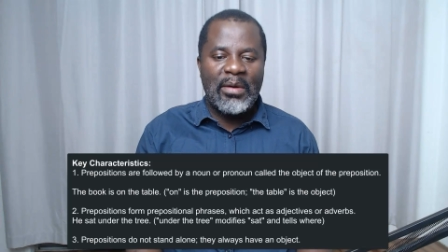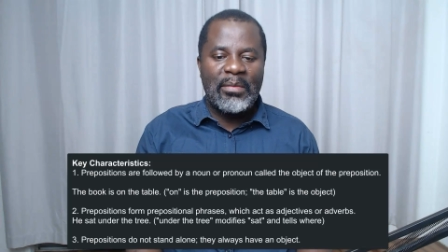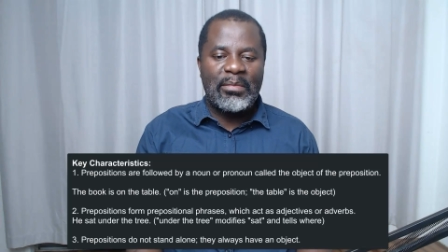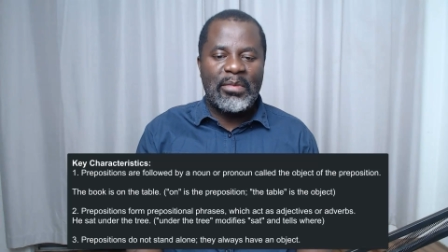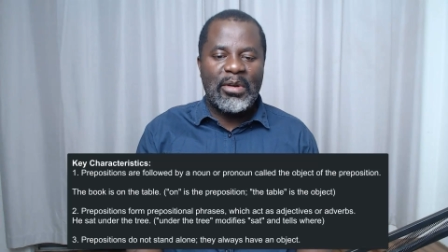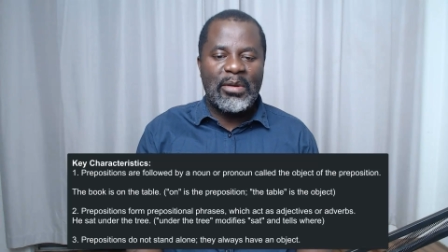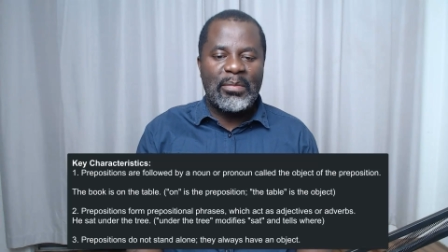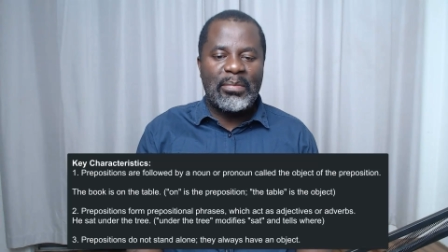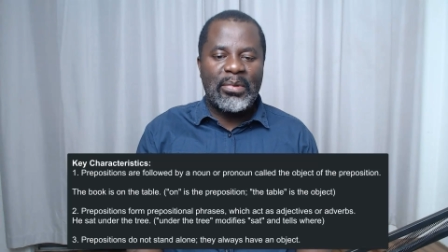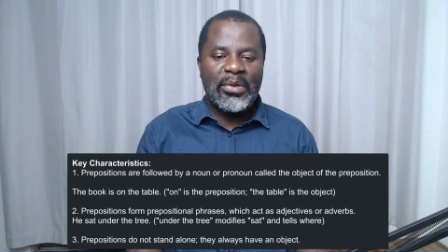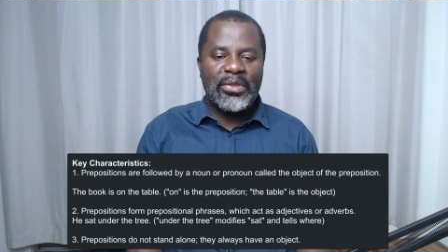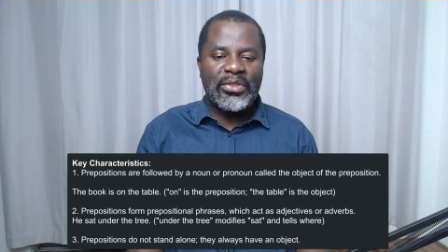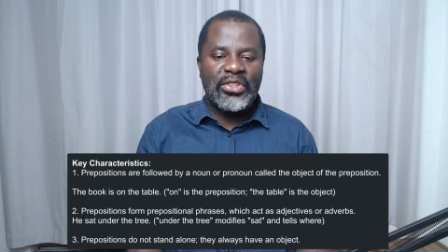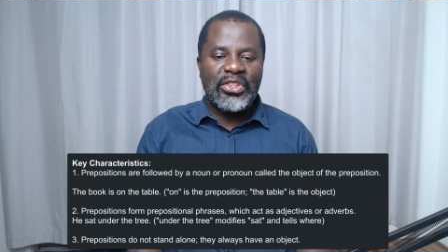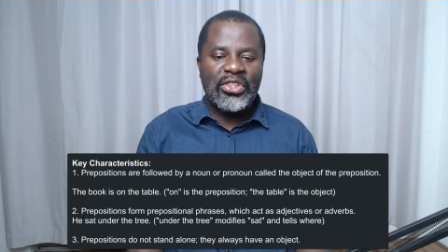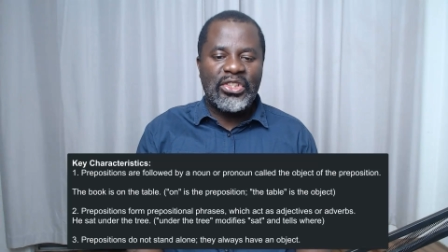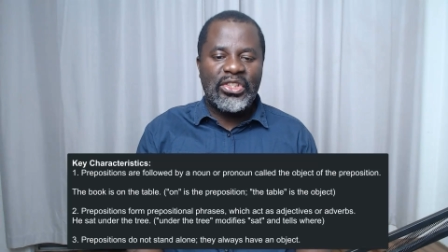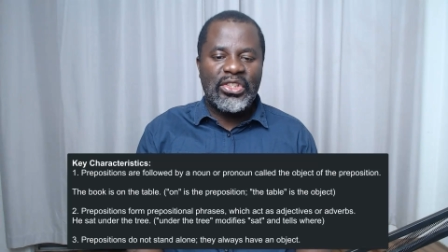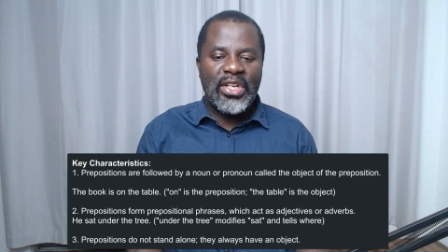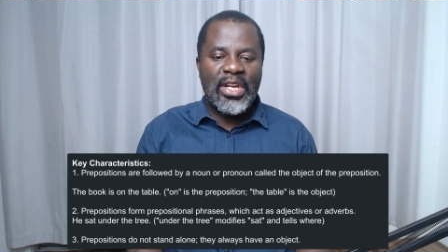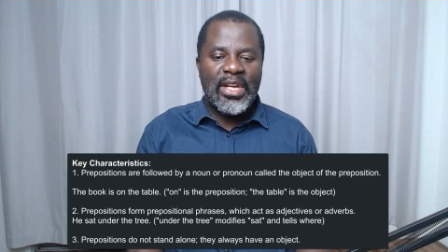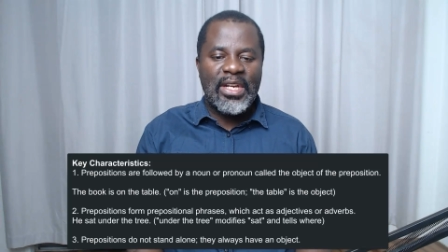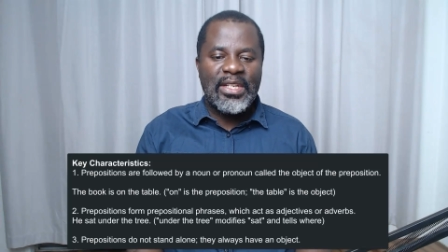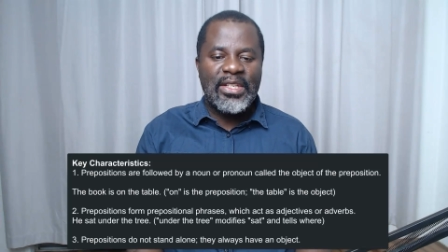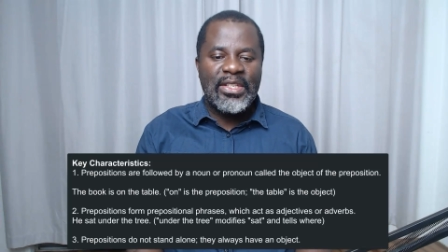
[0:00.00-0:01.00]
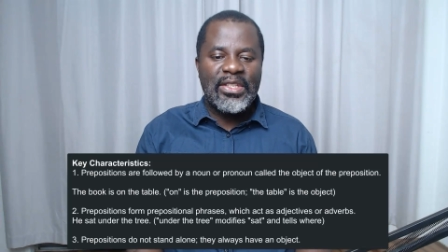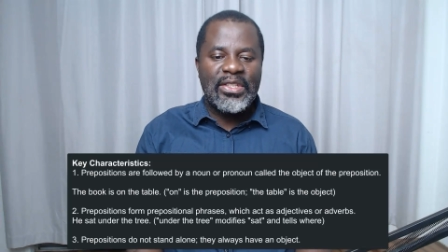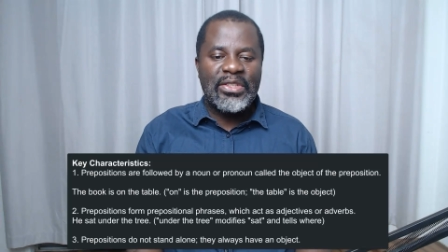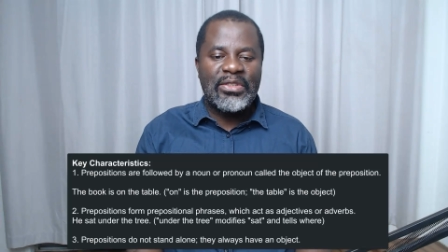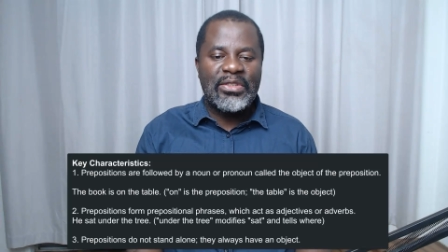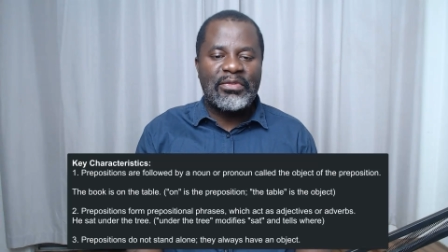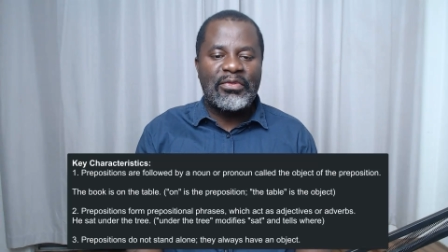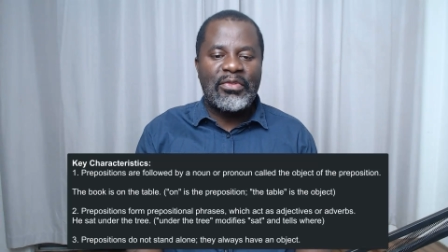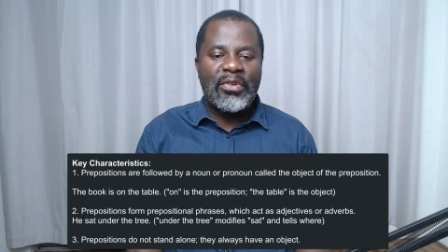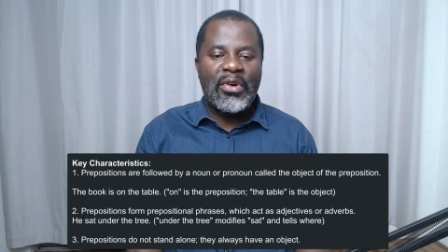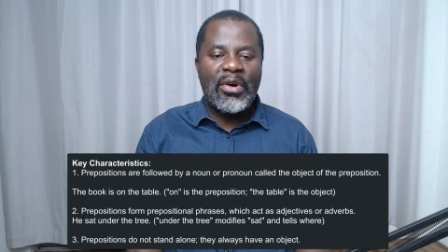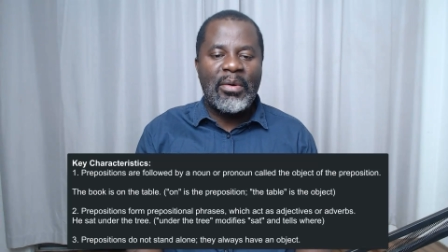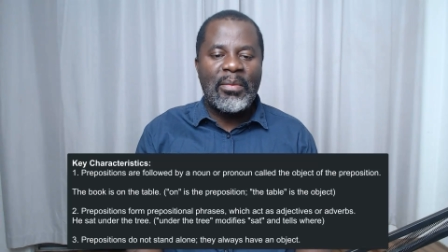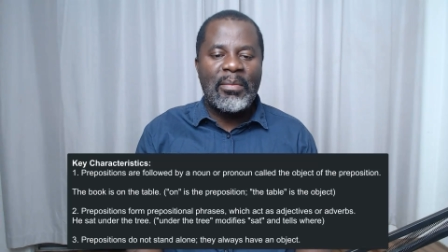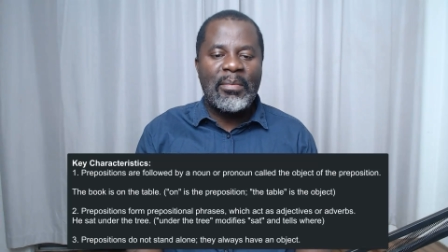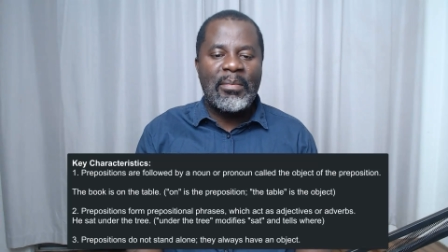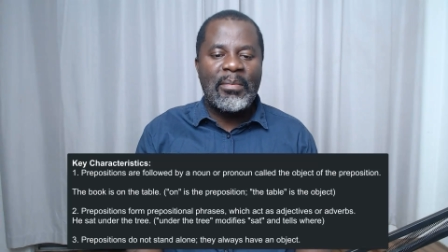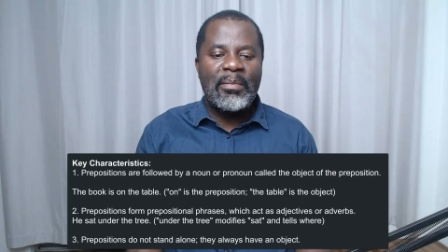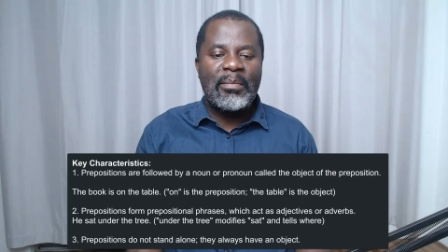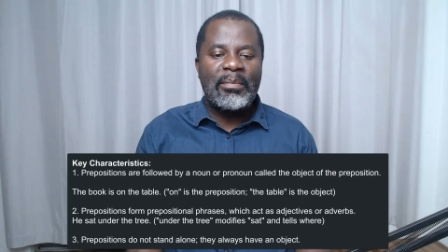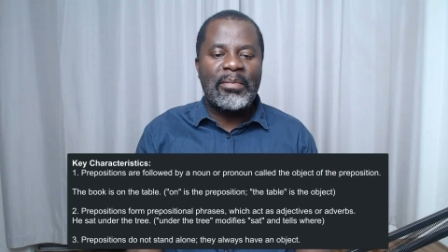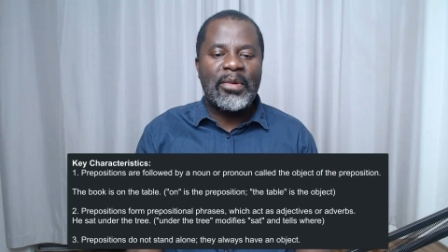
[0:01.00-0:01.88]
Prepositions form